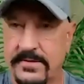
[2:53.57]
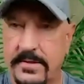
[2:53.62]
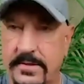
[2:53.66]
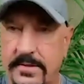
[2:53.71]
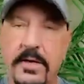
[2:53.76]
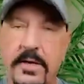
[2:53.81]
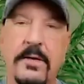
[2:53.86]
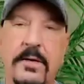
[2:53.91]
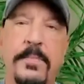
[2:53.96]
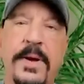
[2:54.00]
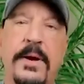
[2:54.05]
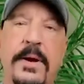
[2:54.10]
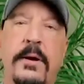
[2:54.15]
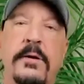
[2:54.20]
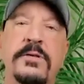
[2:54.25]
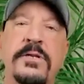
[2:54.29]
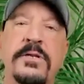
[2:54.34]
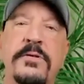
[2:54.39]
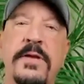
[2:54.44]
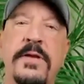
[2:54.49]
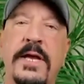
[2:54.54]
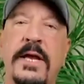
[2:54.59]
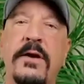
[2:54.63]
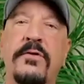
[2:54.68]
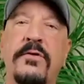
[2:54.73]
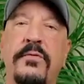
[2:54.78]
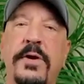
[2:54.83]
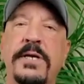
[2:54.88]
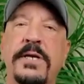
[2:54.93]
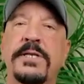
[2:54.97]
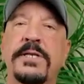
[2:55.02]
compared to the
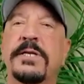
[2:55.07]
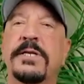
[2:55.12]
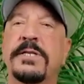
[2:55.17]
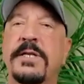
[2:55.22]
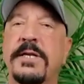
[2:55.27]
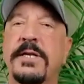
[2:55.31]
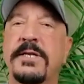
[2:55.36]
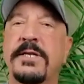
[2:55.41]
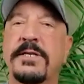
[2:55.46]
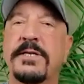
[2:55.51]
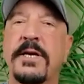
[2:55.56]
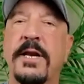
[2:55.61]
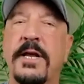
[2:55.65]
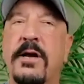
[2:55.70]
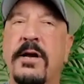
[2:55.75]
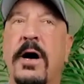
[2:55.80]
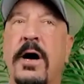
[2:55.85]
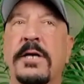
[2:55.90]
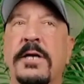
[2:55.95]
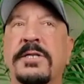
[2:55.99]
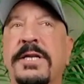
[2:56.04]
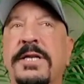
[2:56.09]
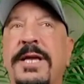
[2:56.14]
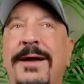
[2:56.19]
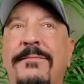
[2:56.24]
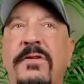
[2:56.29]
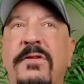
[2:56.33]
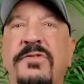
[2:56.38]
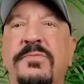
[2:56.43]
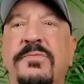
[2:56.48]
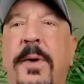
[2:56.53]
increases that it's gonna cost the
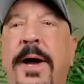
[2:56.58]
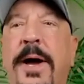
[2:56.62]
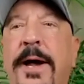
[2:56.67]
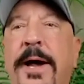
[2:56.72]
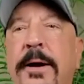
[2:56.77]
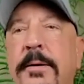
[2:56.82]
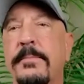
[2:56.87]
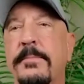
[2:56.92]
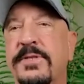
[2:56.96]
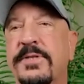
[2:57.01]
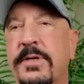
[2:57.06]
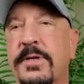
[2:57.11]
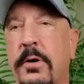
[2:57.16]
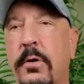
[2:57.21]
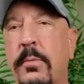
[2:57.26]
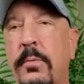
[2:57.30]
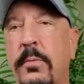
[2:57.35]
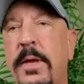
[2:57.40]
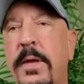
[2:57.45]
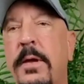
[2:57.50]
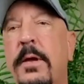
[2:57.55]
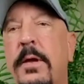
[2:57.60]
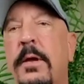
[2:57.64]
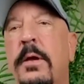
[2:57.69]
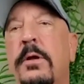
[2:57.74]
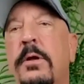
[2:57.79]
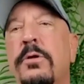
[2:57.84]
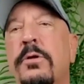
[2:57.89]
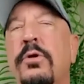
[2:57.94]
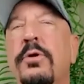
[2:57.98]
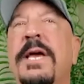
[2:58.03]
average buyer. So
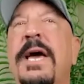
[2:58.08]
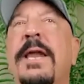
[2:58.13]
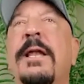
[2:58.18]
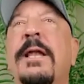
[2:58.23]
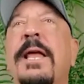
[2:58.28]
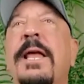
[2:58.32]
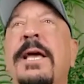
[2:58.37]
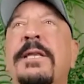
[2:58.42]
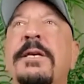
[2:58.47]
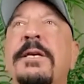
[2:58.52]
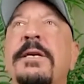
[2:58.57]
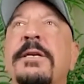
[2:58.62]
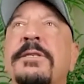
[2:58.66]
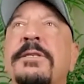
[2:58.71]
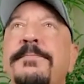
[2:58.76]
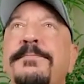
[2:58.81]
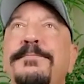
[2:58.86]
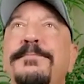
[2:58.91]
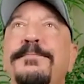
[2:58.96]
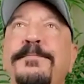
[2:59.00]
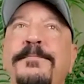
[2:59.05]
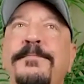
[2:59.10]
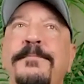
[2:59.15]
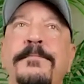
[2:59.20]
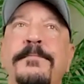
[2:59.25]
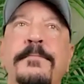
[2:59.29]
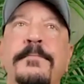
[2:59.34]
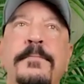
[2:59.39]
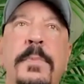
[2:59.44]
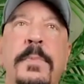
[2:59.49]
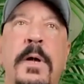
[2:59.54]
look at it like this.
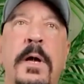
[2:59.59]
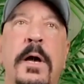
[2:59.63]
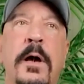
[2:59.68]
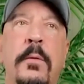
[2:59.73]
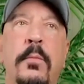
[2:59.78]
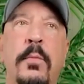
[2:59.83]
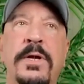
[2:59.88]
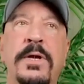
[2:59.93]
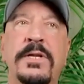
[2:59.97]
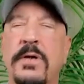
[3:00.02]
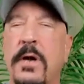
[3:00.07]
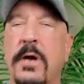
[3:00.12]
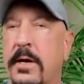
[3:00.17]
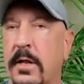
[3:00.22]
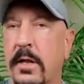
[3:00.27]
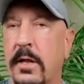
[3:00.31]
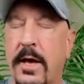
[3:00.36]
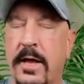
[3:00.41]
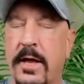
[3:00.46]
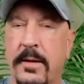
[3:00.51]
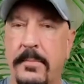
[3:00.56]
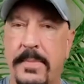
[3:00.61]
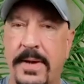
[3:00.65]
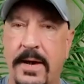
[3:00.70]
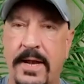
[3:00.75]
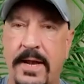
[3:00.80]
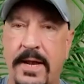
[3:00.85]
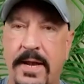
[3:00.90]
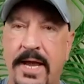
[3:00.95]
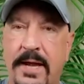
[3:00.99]
Uh, we talk a lot about a